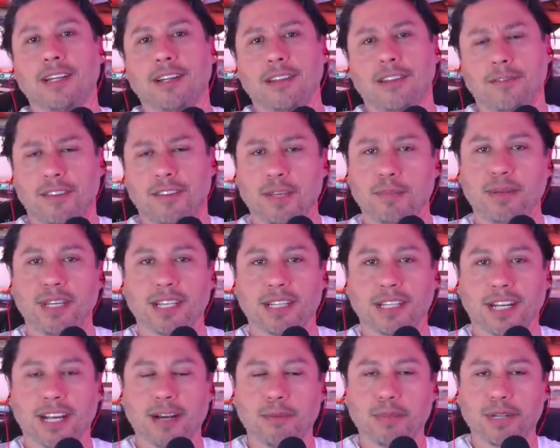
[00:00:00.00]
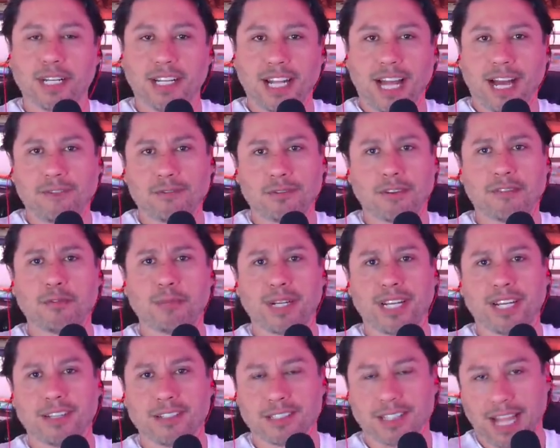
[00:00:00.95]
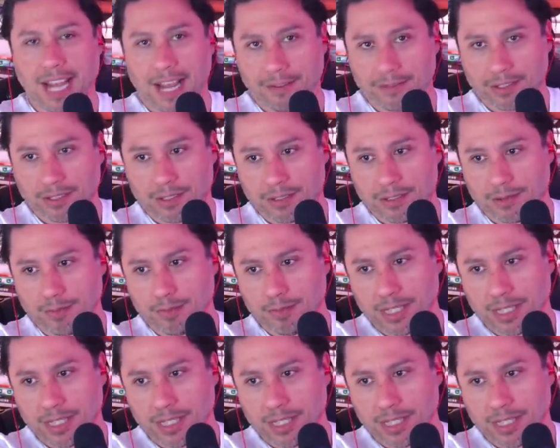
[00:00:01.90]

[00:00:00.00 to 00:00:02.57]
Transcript: The VP at the company laughs, so everybody else laughs.